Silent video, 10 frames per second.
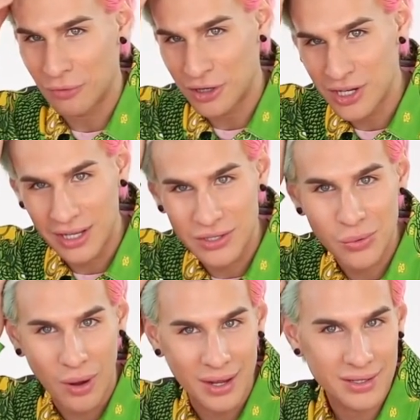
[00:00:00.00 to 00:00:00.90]
I've watched it like
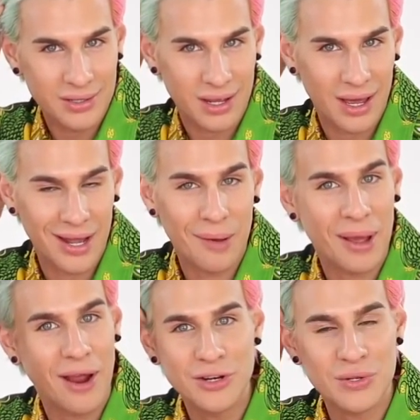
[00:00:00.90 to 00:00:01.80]
twice and
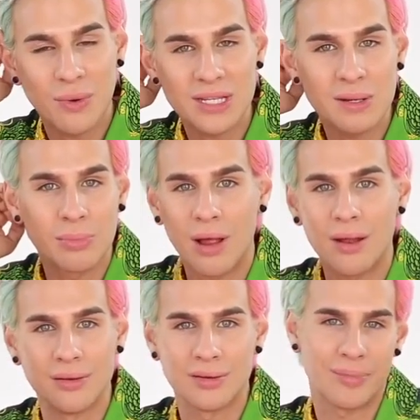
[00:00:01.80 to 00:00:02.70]
my hair just wants to be
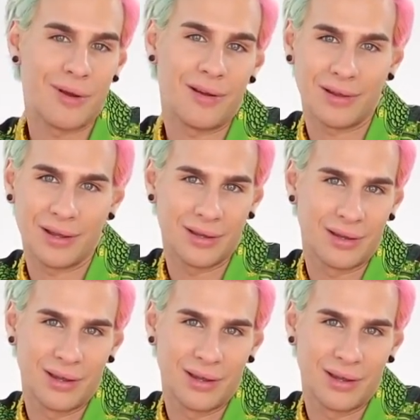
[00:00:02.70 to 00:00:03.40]
blonde apparently.